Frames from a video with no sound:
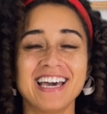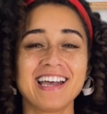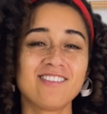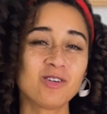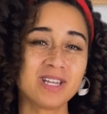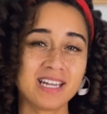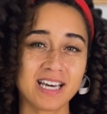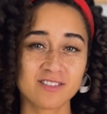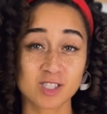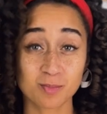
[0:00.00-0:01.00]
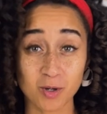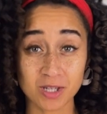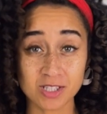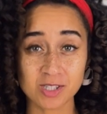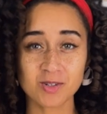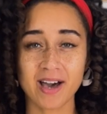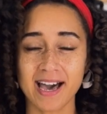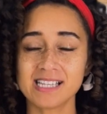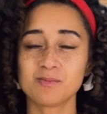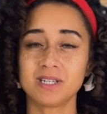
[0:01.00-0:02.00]
Everyone that I have spoken to
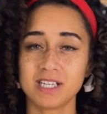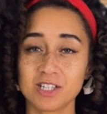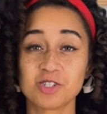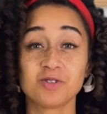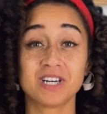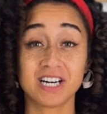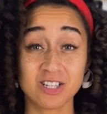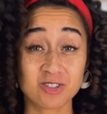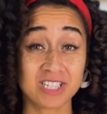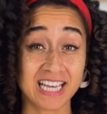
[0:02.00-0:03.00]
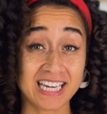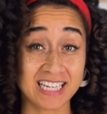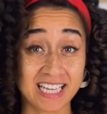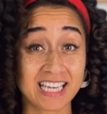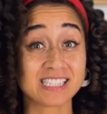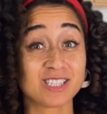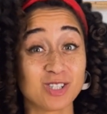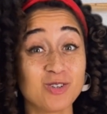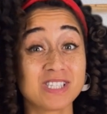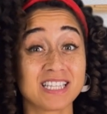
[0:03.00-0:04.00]
has been issued 180 days
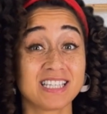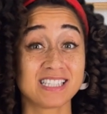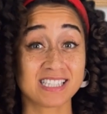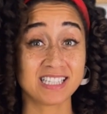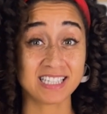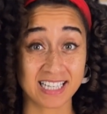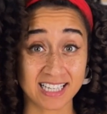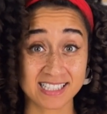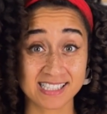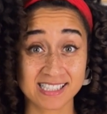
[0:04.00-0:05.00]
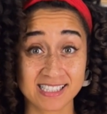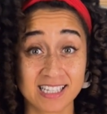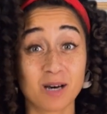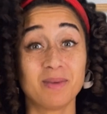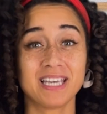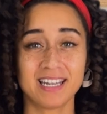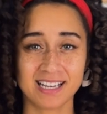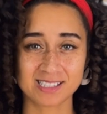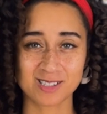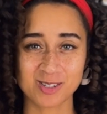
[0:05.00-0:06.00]
using these e-gates coming in
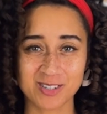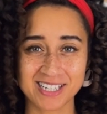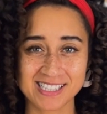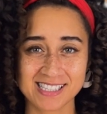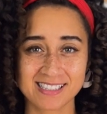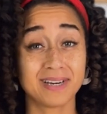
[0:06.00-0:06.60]
as a tourist.